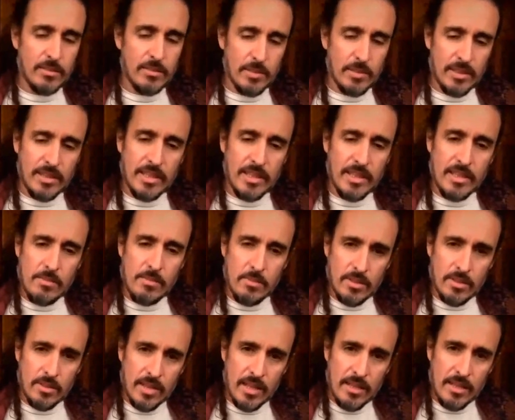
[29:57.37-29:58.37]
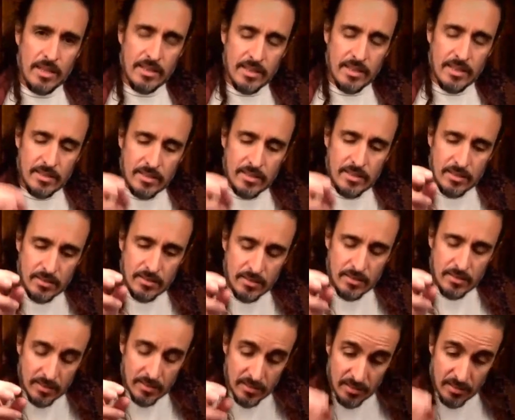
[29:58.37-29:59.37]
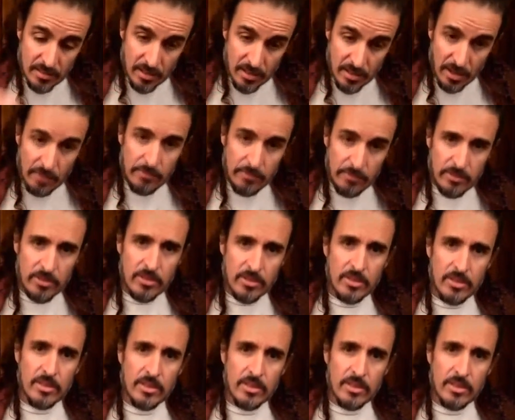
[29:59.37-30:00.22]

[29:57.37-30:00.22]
but the key to immortality is to discover